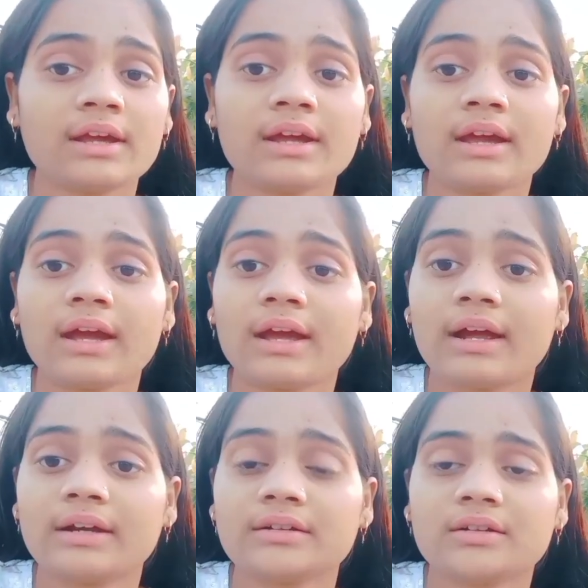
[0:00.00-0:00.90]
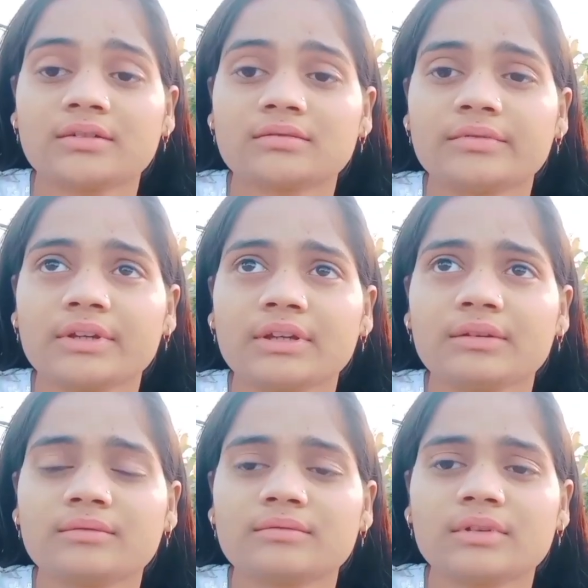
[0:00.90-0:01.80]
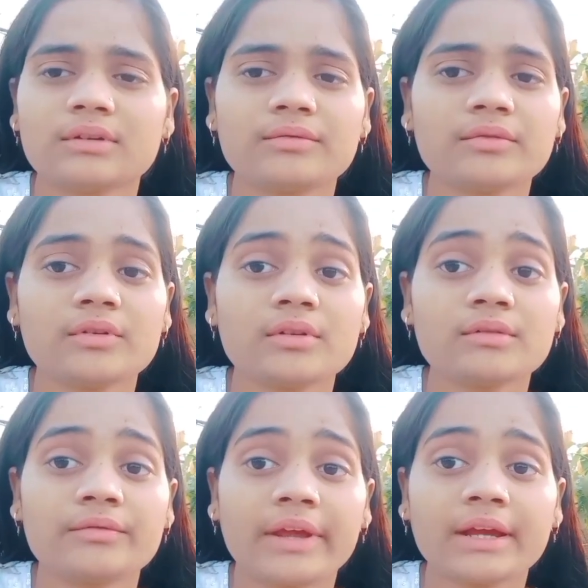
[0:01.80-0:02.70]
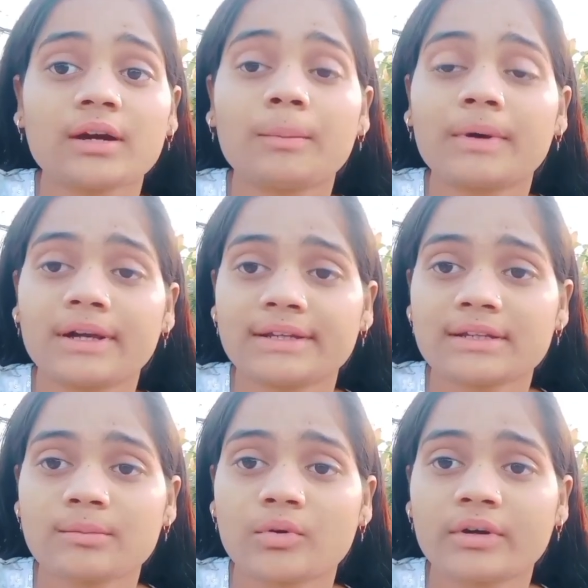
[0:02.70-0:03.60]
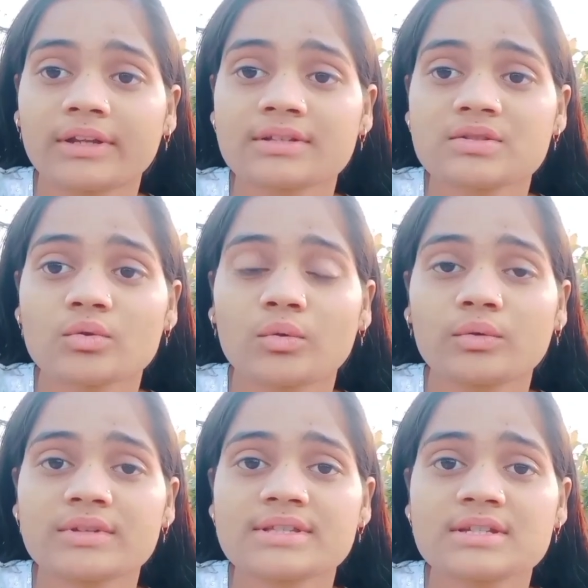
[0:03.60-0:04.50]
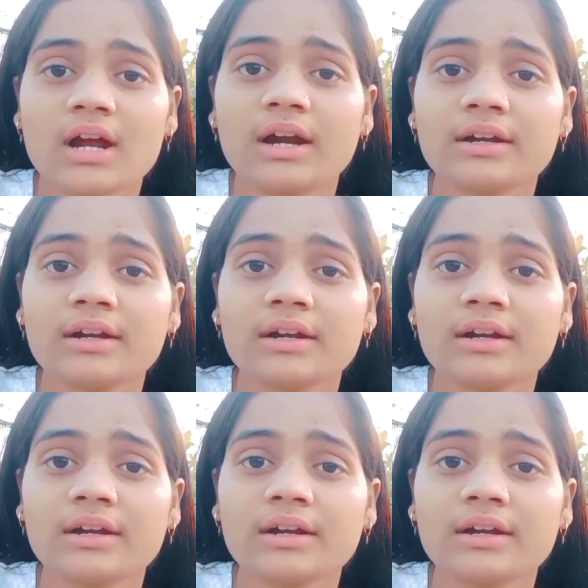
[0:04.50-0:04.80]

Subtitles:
And we if we will wake up early in the morning, so start